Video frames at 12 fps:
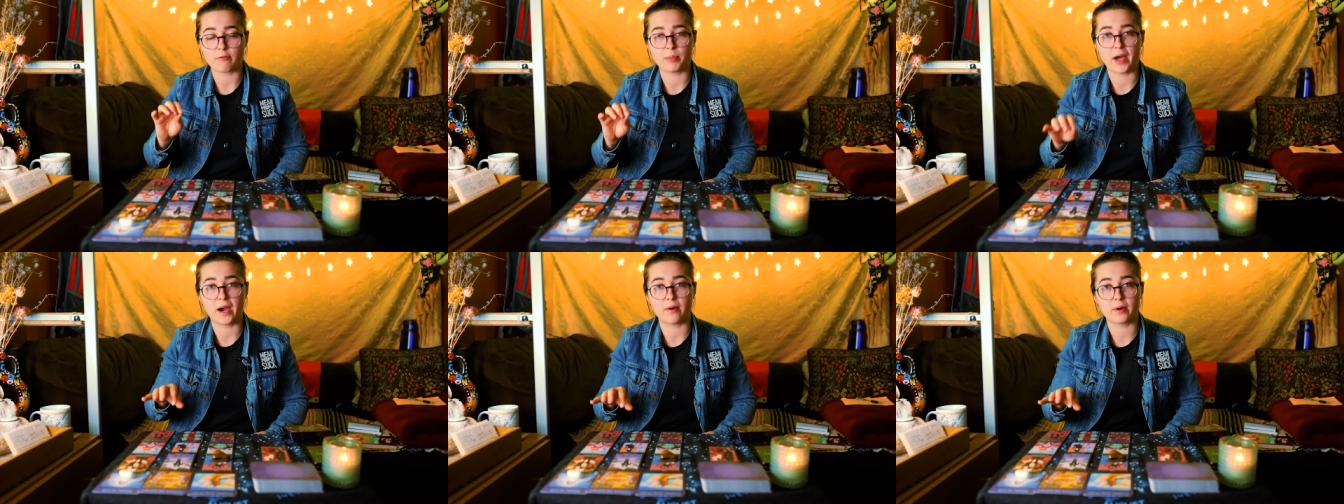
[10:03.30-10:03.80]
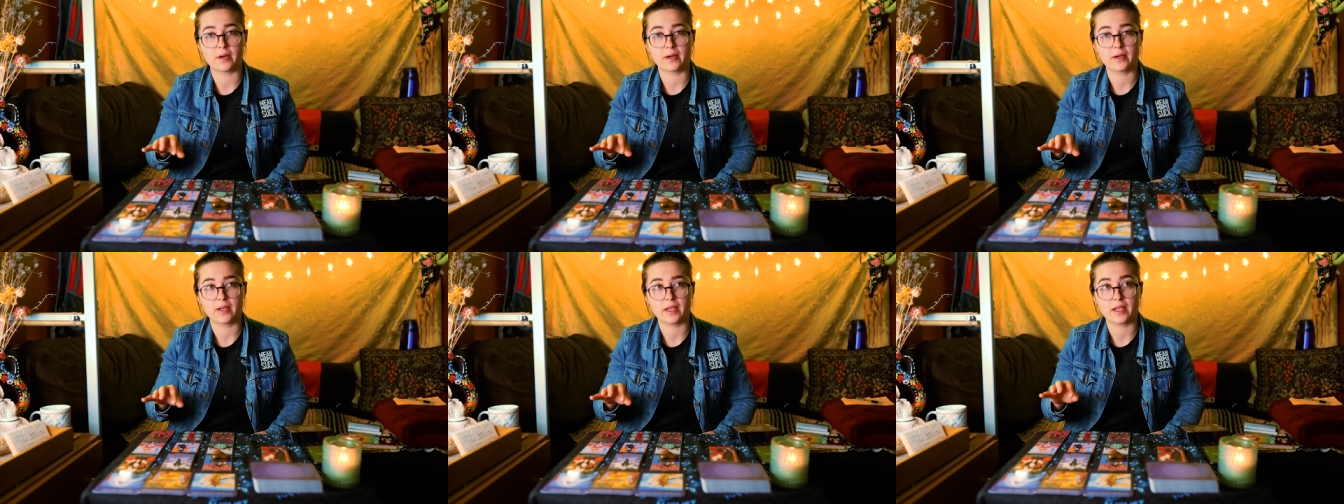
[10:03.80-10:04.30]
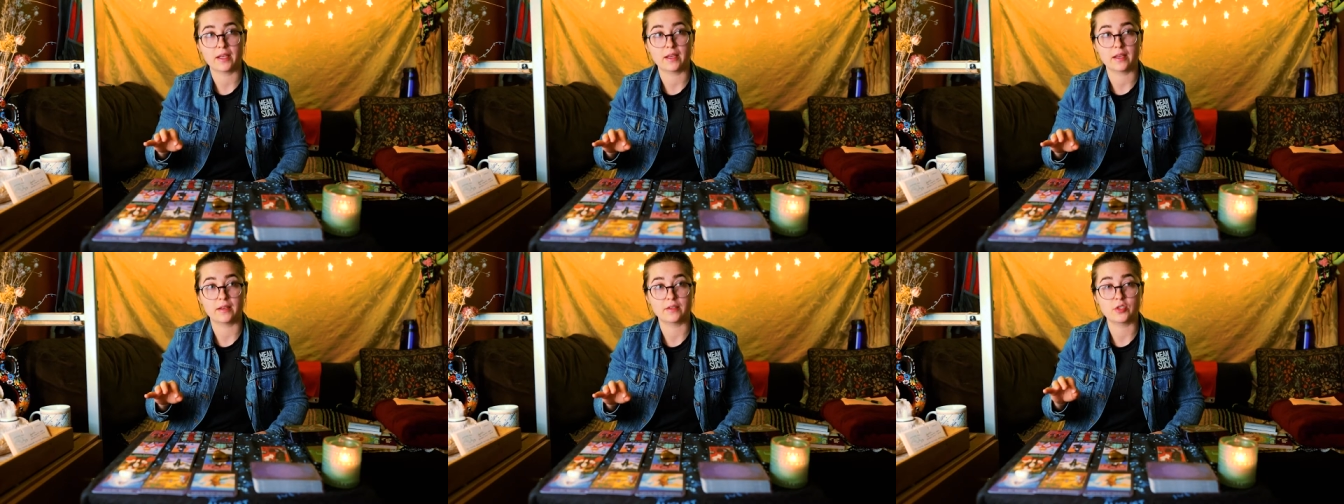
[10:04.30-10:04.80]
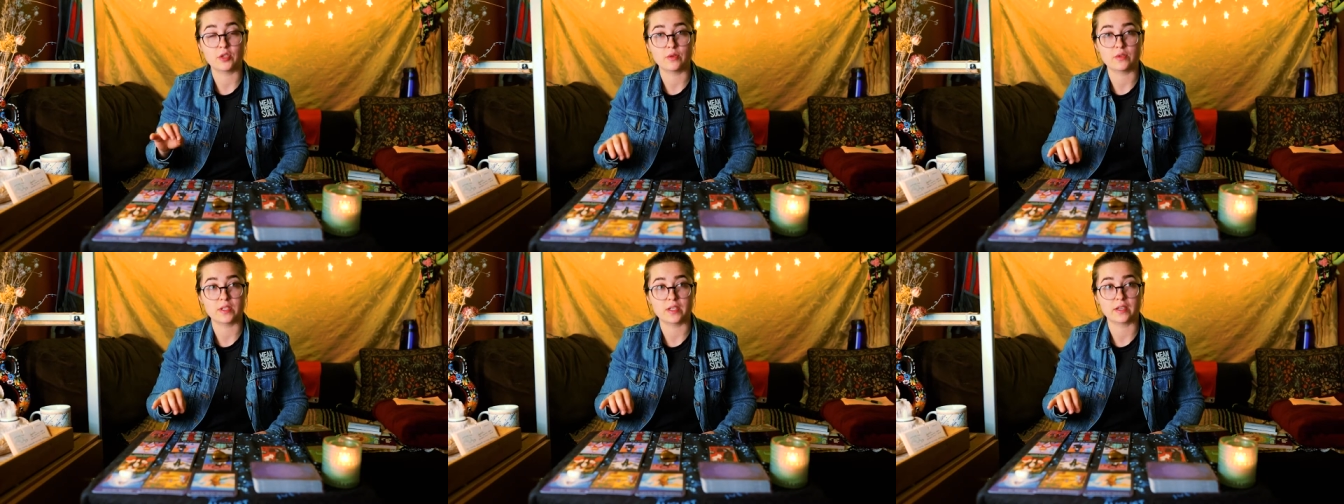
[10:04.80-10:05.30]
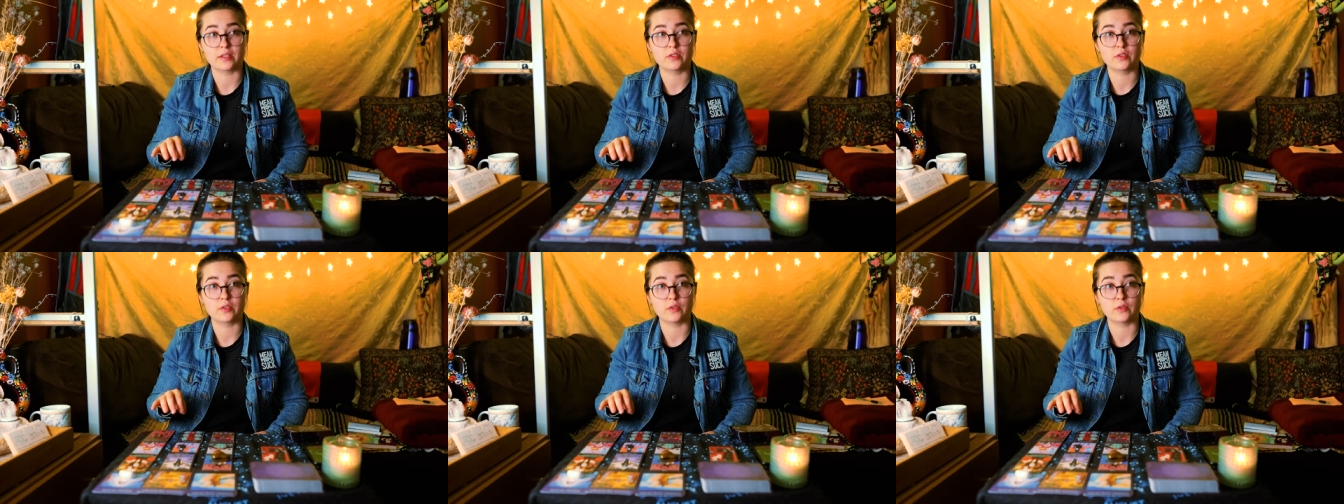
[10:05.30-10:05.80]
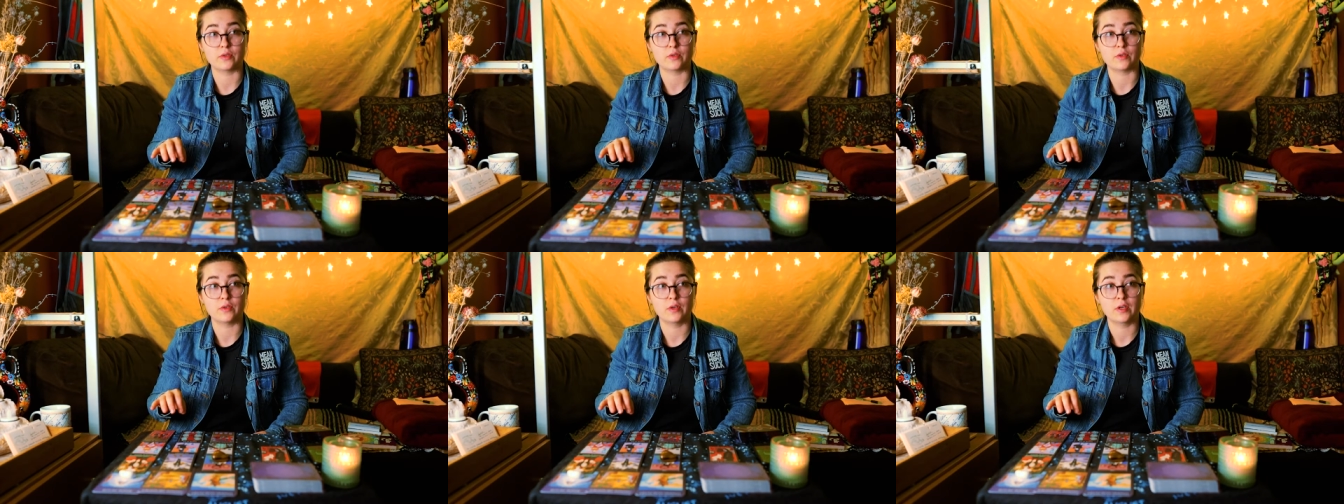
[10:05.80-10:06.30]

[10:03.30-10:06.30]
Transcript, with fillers: of power in choosing to